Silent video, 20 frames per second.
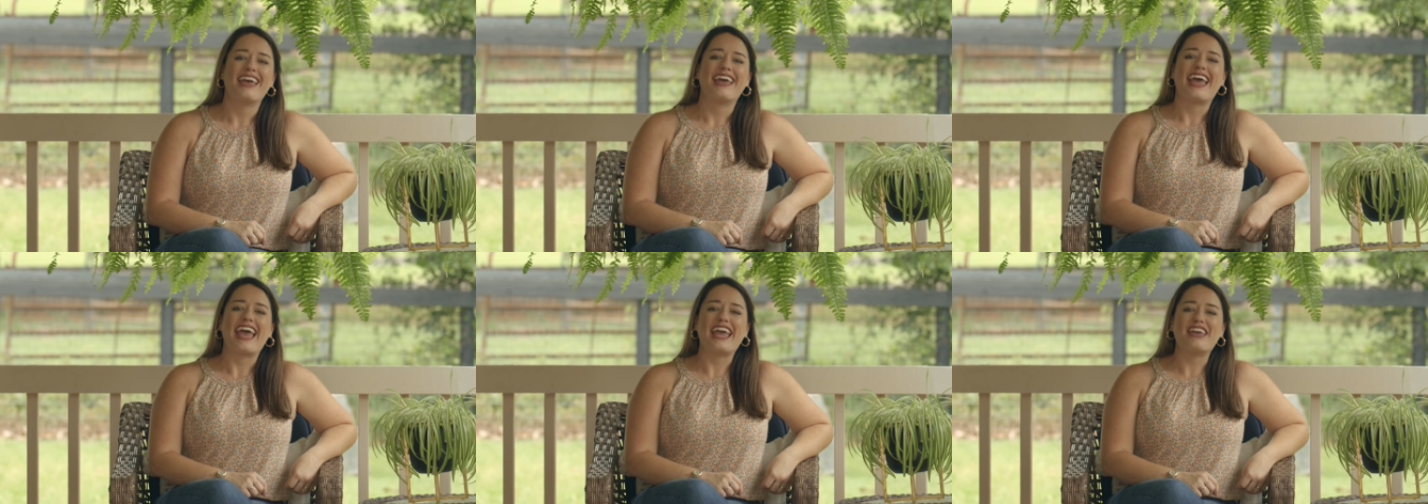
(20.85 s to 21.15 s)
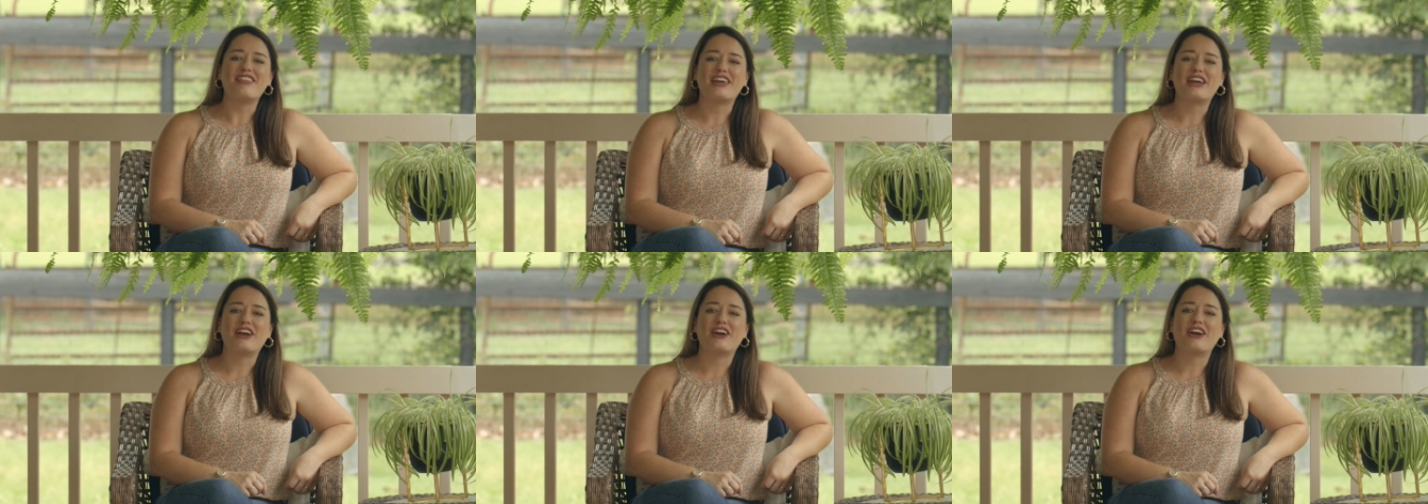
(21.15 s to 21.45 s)
Hey
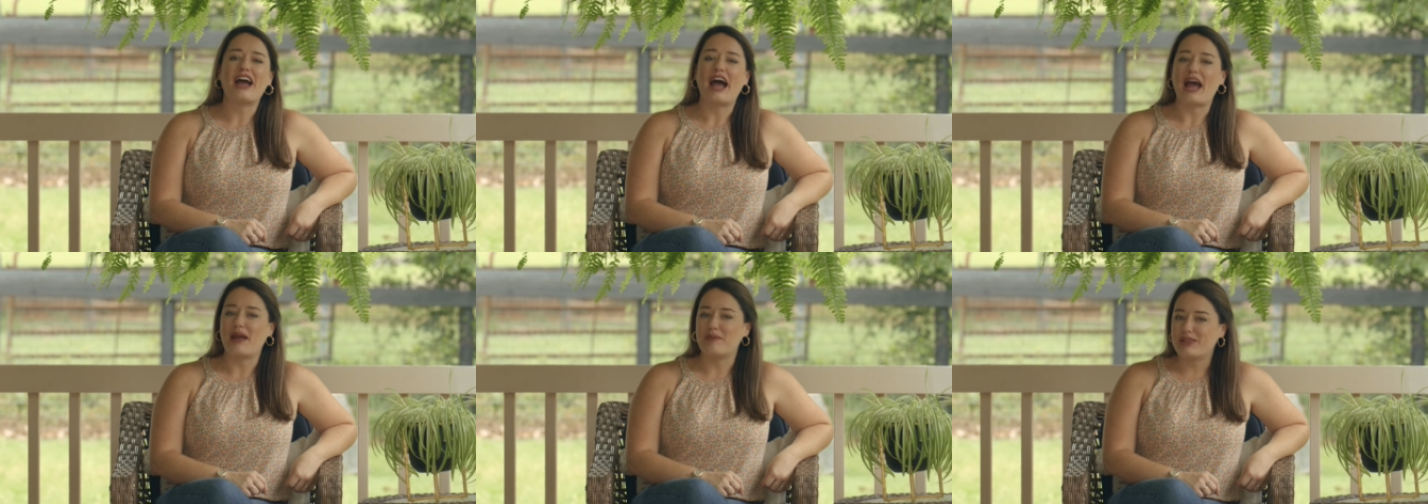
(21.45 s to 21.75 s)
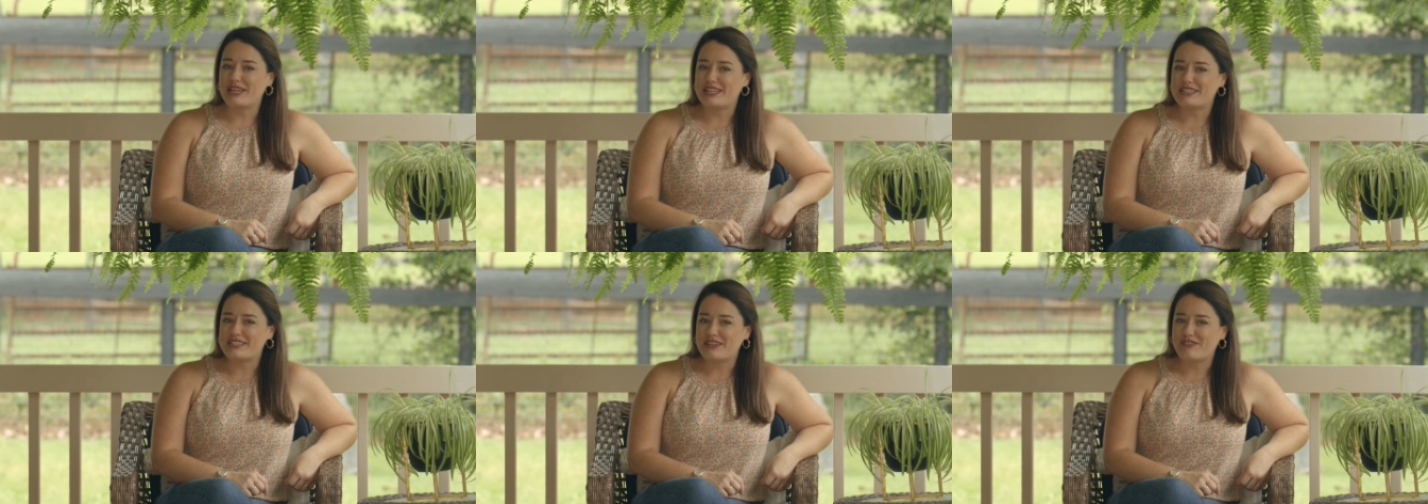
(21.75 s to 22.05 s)
there, I'm
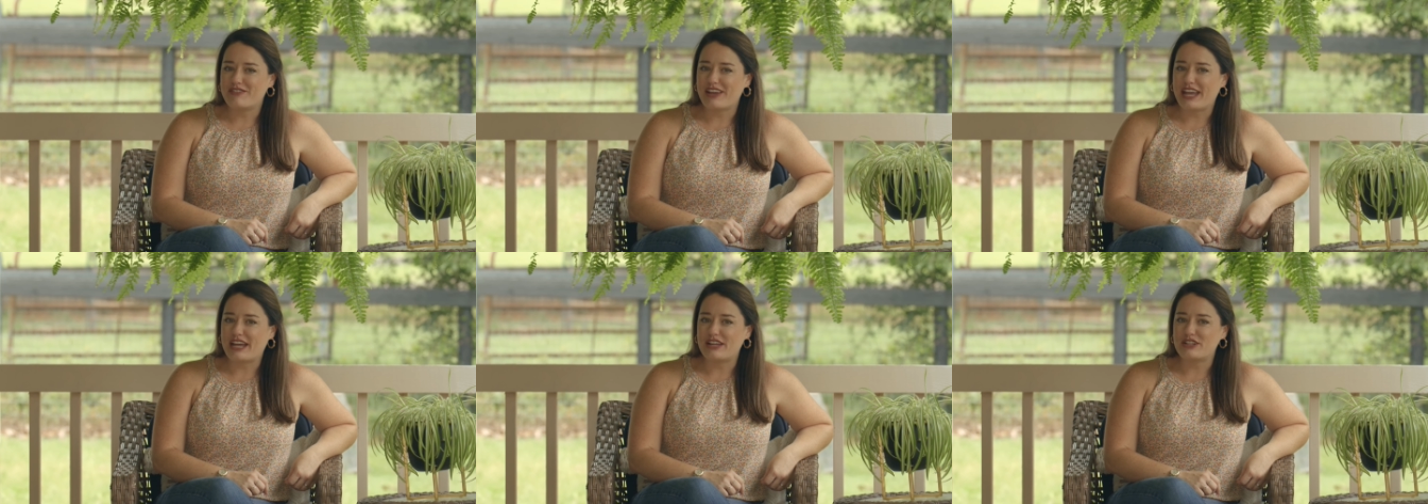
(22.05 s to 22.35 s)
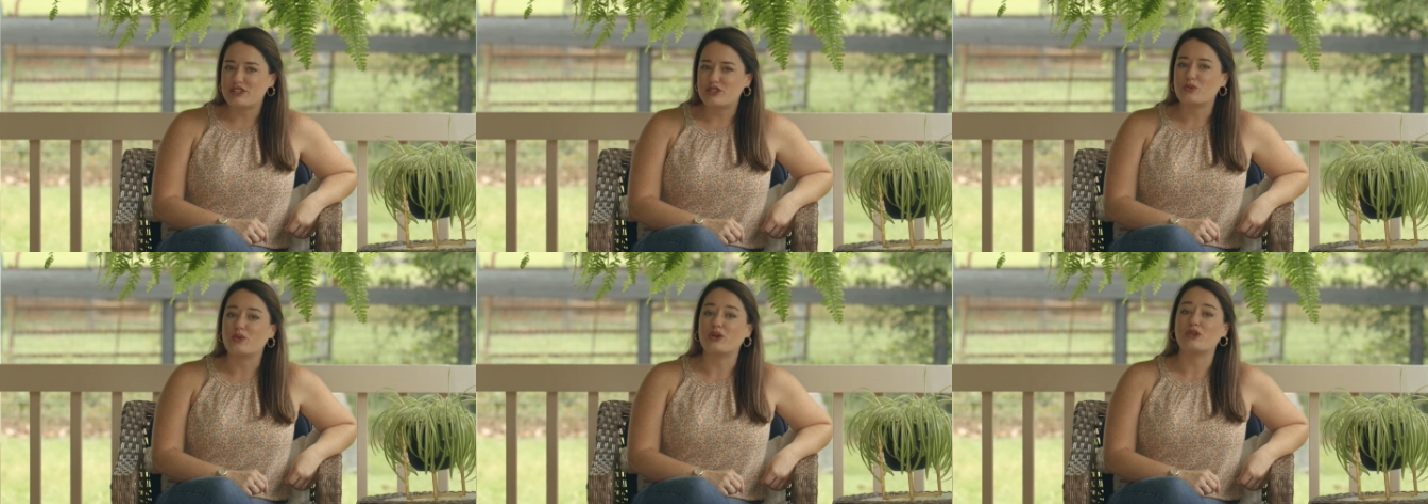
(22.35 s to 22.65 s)
Lindsey
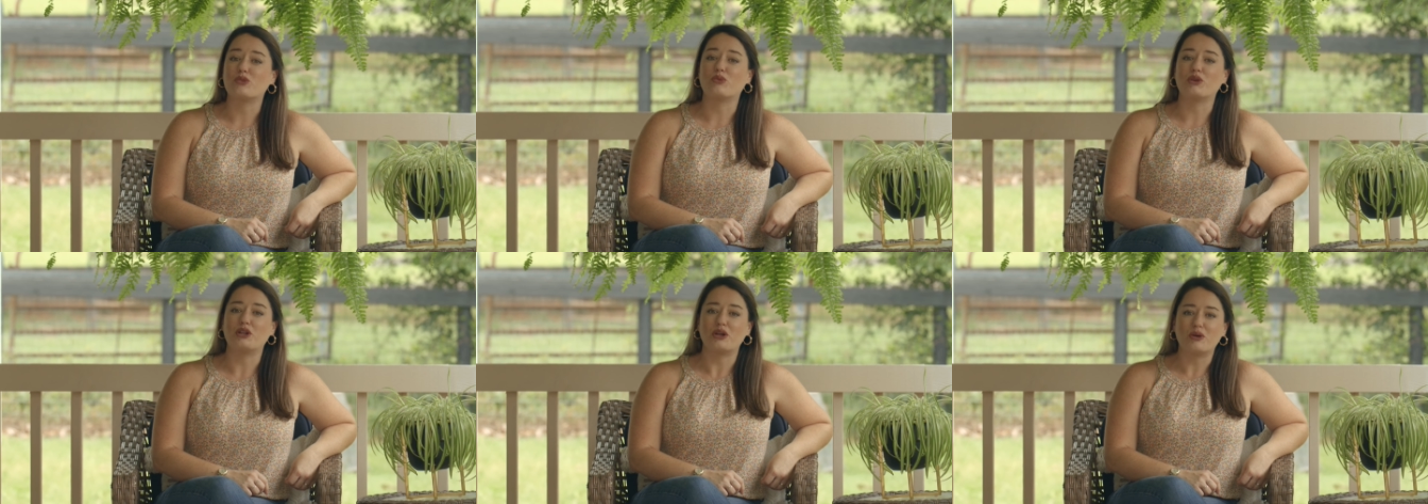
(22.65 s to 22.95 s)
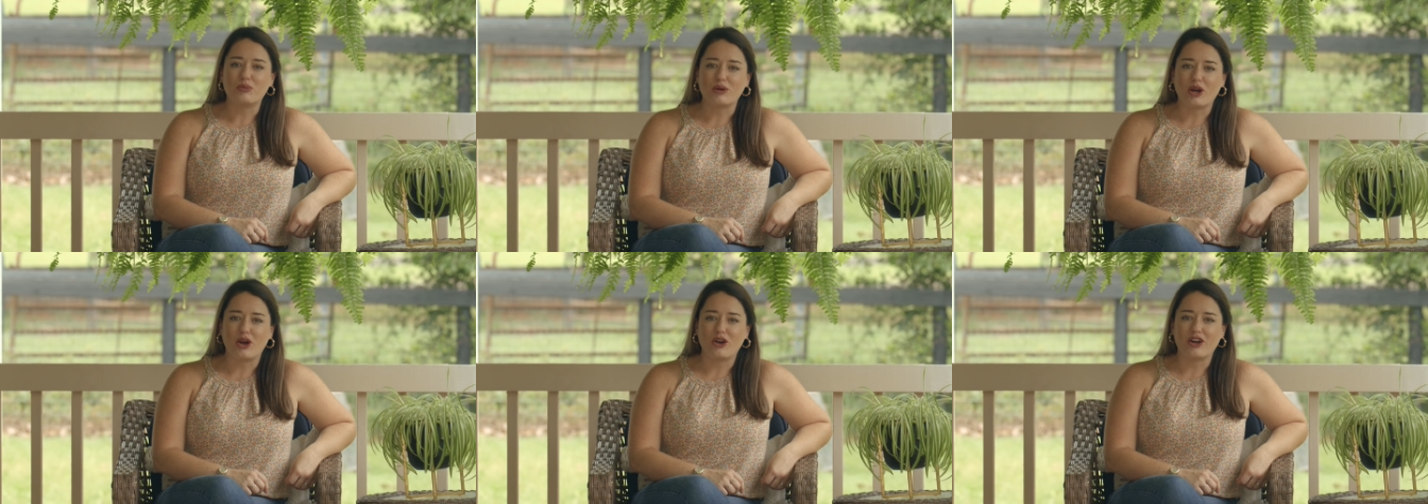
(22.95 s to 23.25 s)
Vance with Real
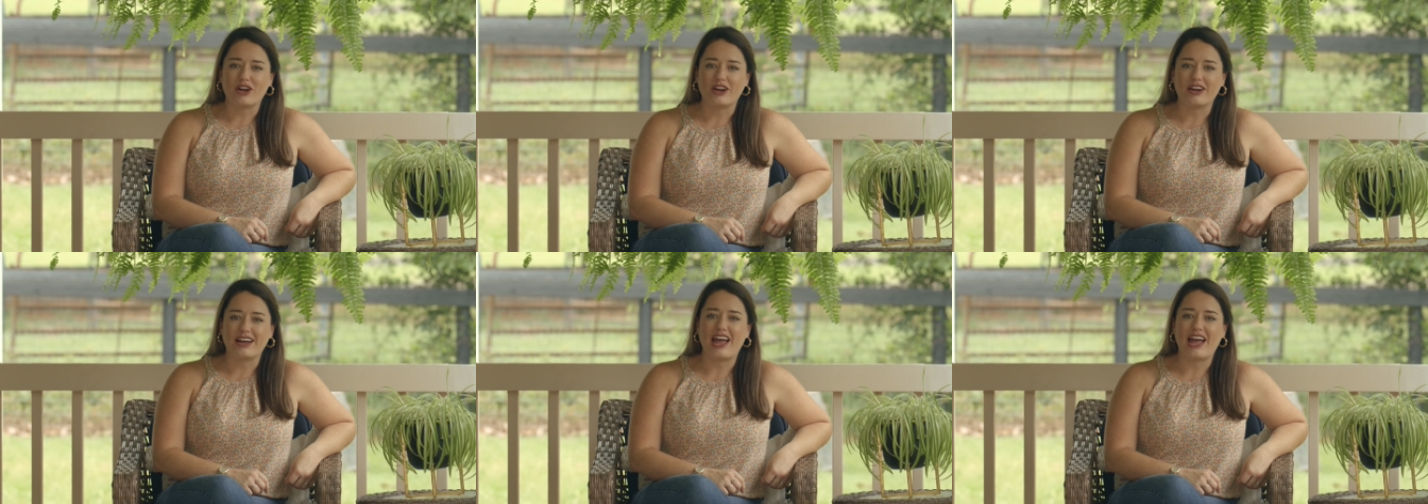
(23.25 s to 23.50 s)
Broker